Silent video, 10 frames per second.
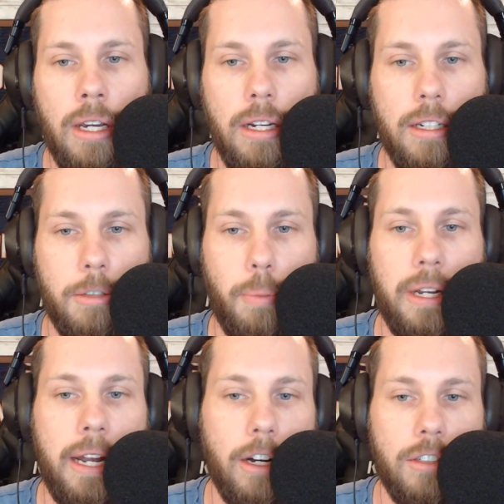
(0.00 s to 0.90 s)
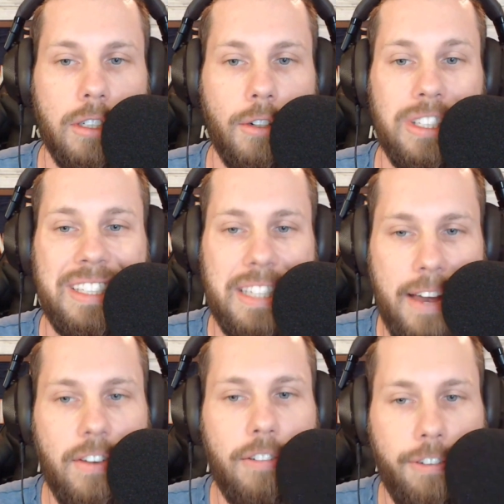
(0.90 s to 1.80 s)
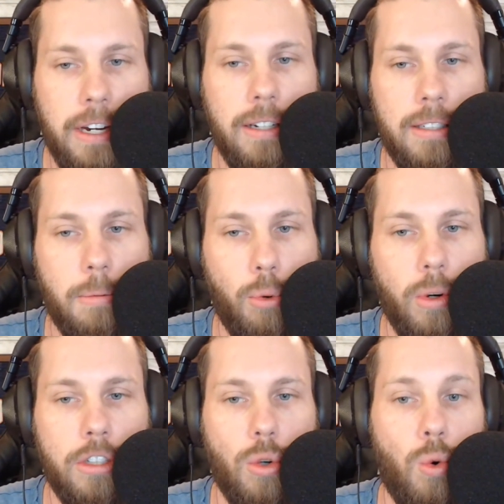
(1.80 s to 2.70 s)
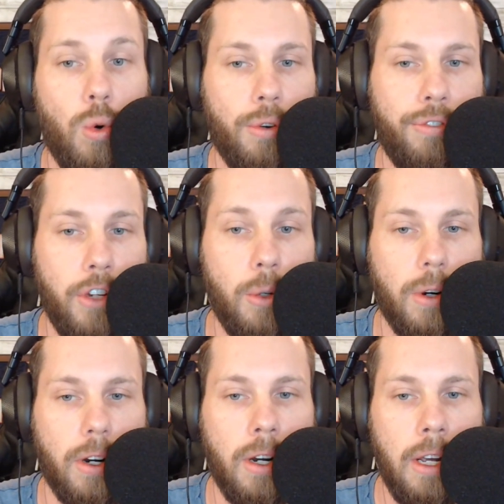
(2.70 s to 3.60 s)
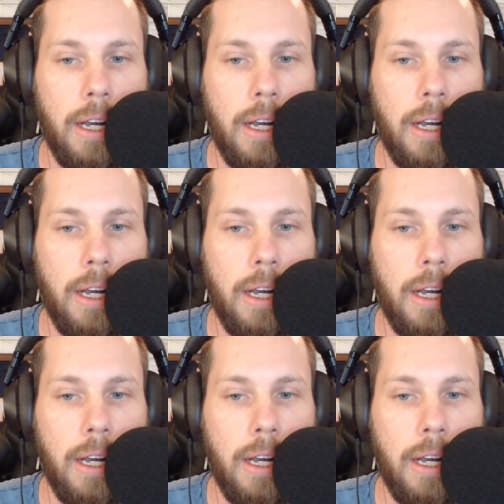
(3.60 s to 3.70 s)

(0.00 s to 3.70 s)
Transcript: he has been held to seven fantasy points or fewer.